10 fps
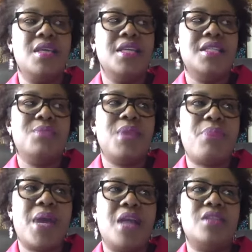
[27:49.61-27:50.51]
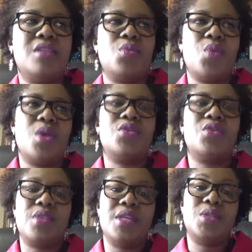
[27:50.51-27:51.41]
to be a part of the
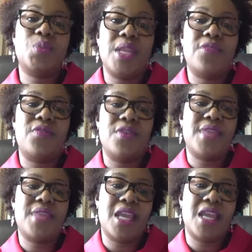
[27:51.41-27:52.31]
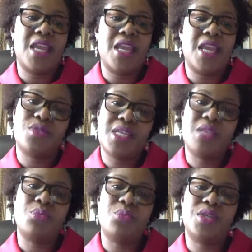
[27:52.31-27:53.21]
125th anniversary
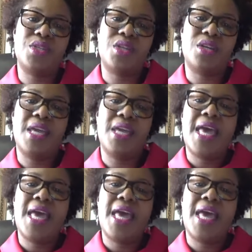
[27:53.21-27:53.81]
celebration